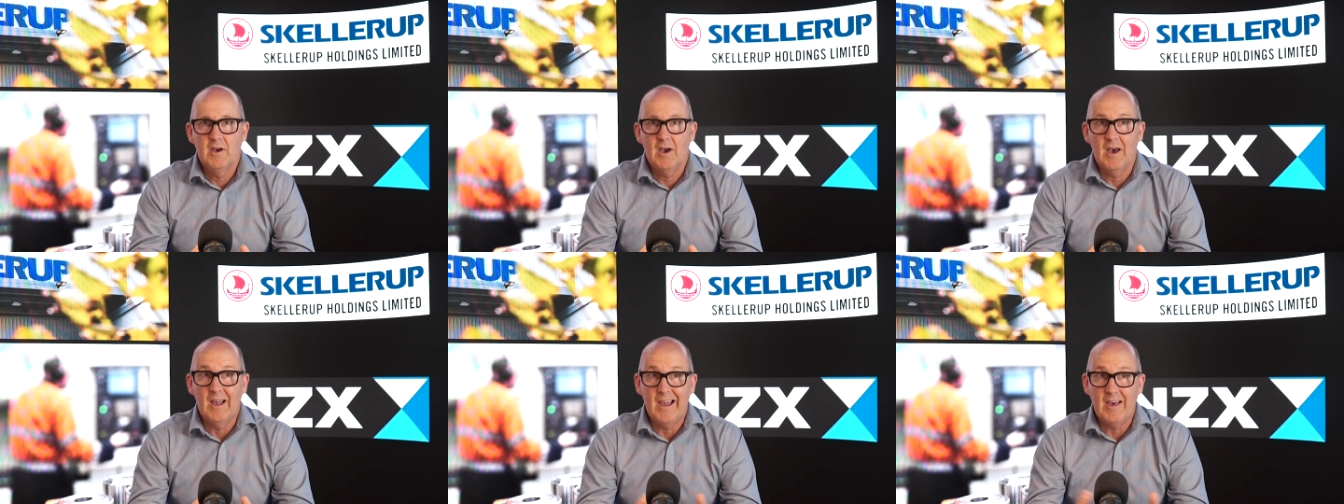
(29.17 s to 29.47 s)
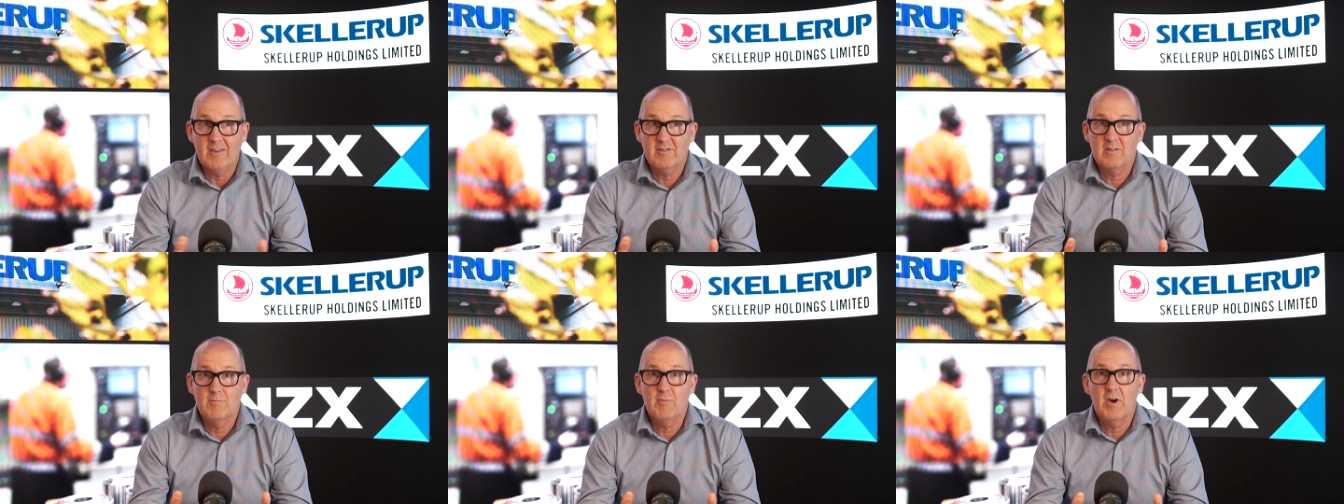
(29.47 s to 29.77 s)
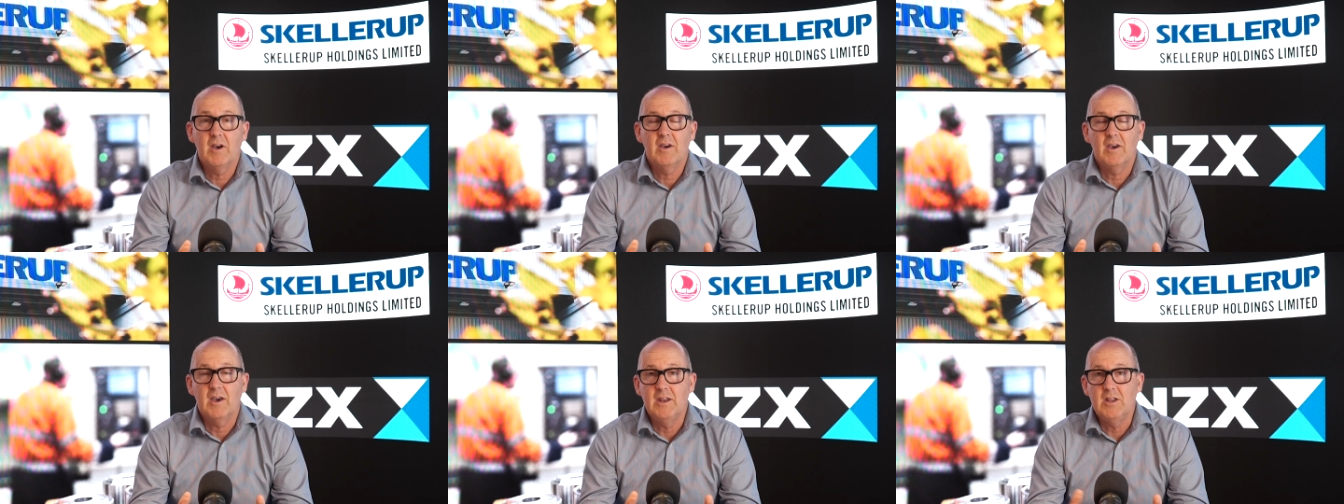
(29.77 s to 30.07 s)

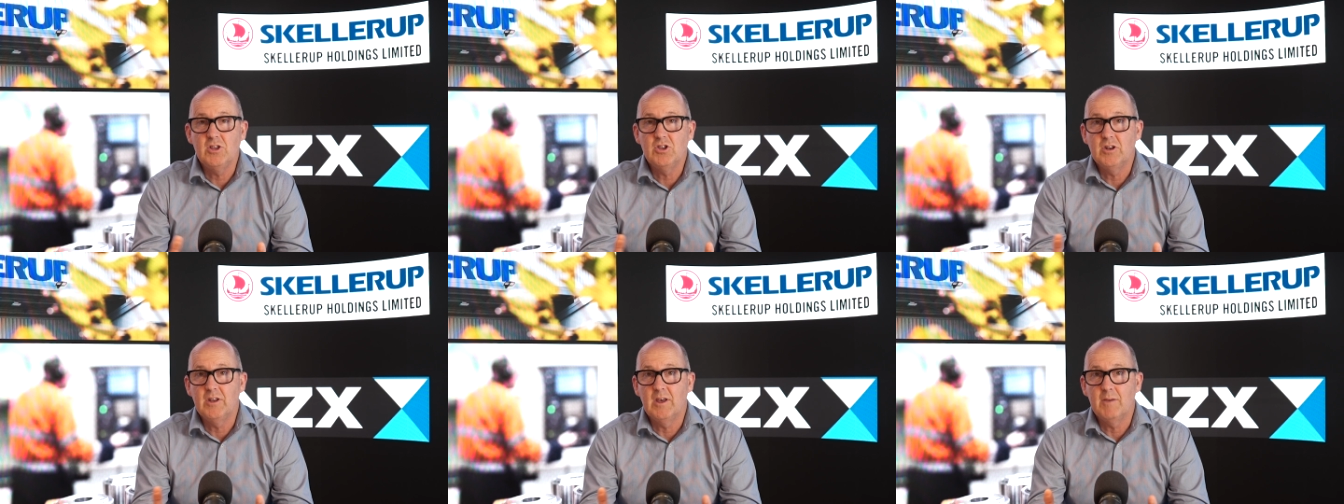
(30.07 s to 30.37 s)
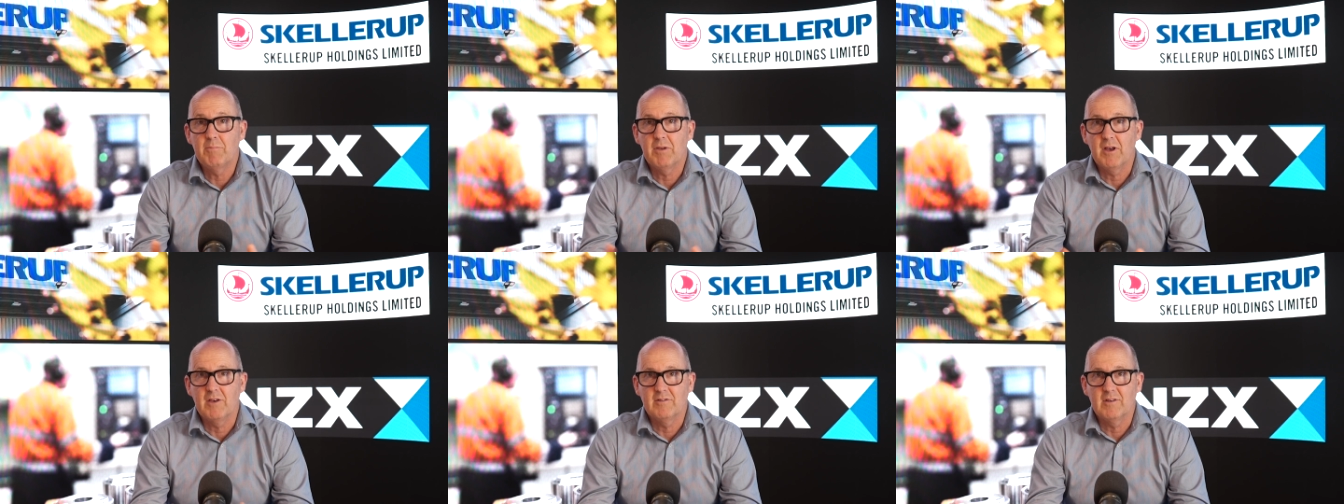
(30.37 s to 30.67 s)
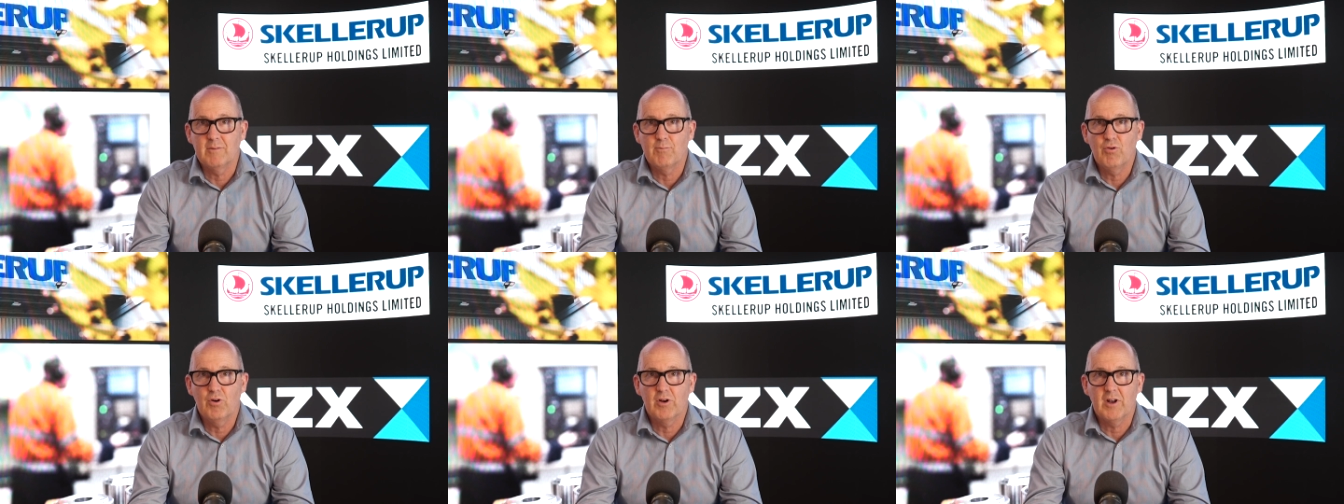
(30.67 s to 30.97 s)
elastomer and engineered
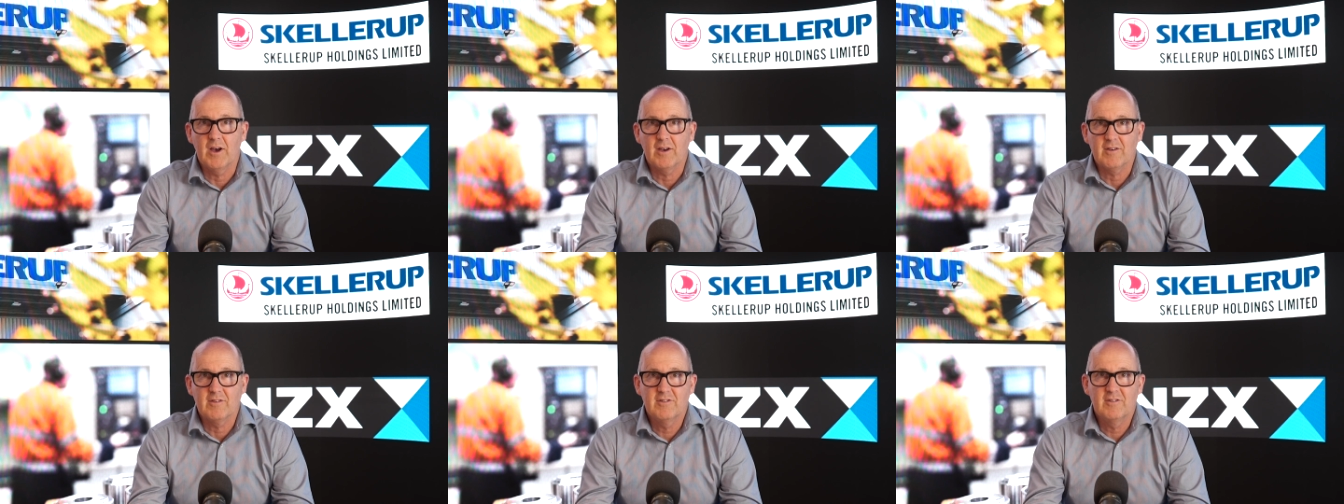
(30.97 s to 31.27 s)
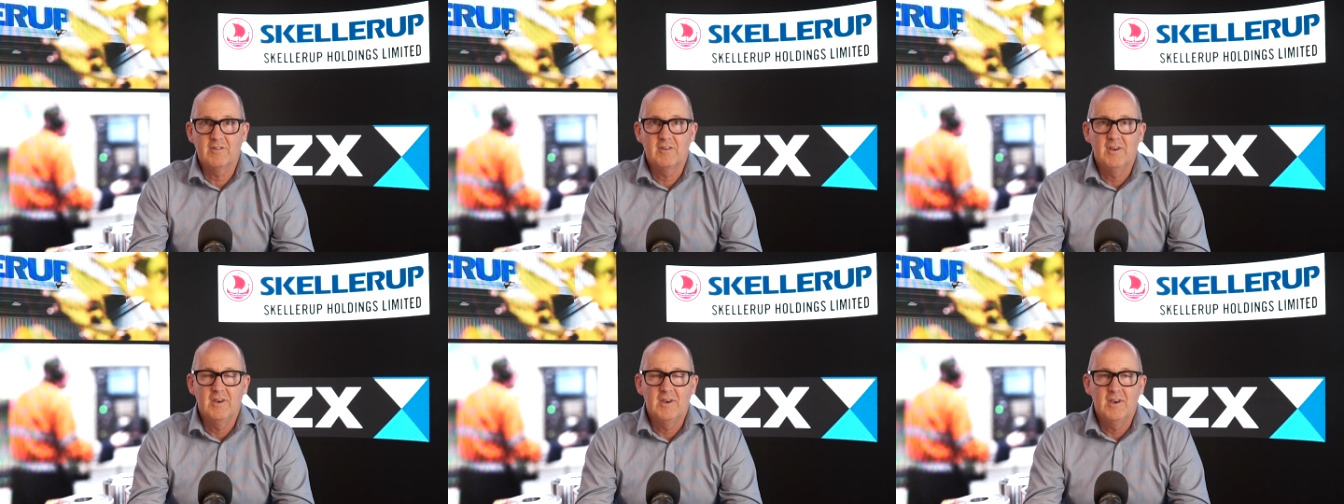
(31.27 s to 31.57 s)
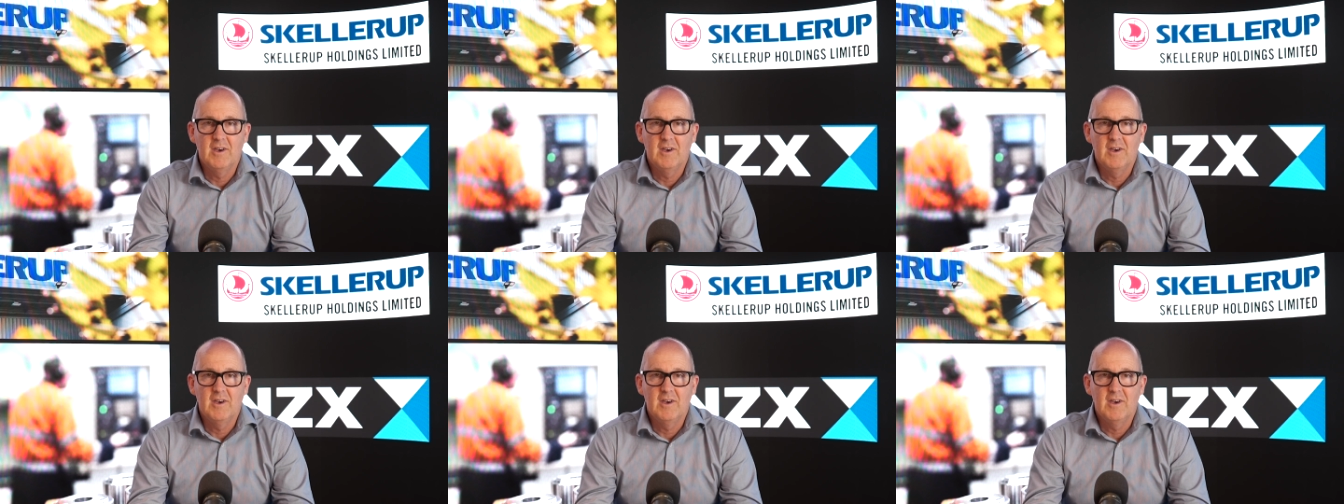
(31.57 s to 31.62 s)
plastic products.